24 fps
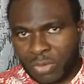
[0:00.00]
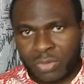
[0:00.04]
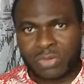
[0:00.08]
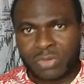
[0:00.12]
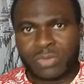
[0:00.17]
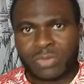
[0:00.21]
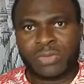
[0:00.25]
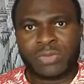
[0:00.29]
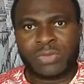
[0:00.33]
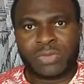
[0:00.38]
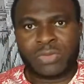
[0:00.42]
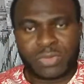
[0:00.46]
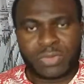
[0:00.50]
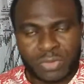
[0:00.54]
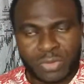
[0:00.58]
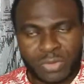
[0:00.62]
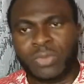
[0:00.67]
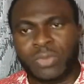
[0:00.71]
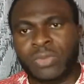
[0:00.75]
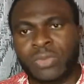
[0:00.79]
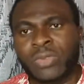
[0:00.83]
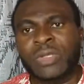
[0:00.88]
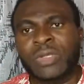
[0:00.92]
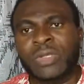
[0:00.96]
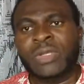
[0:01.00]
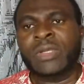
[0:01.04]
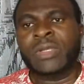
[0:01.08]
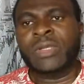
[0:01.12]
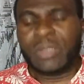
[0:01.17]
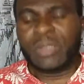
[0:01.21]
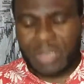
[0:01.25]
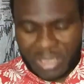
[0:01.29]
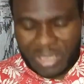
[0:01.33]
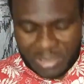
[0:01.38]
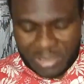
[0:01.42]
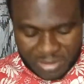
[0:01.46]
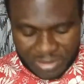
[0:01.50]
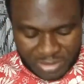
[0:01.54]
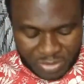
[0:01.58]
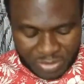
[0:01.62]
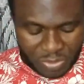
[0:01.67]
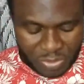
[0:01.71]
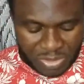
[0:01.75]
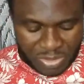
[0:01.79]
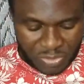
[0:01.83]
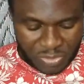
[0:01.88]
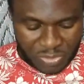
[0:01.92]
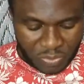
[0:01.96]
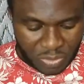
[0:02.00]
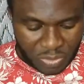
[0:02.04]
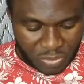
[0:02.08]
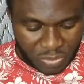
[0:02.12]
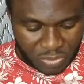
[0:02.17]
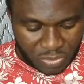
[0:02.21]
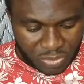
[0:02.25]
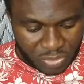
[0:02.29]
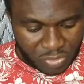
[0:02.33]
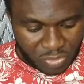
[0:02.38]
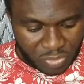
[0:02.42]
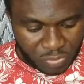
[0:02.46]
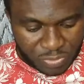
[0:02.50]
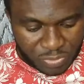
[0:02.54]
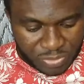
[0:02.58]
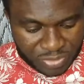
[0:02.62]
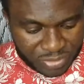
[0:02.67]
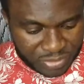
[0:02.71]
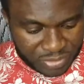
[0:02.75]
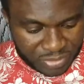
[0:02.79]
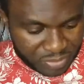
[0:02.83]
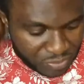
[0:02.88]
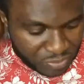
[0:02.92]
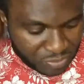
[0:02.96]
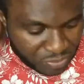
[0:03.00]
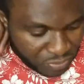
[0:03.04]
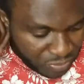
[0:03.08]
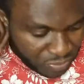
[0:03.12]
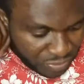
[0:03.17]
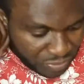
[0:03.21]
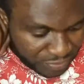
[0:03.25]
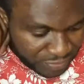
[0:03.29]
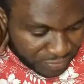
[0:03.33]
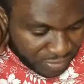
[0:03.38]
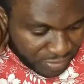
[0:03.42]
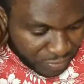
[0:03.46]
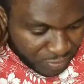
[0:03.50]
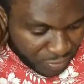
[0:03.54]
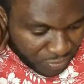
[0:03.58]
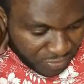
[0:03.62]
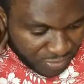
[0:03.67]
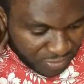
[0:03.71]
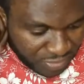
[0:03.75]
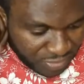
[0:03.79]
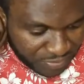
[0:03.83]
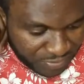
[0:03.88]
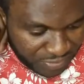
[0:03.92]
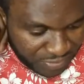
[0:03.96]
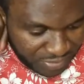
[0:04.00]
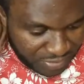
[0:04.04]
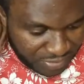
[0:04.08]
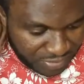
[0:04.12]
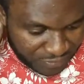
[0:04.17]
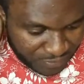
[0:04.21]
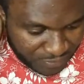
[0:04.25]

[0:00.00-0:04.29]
So, I think as we continue, we'll be reading the minimum limit,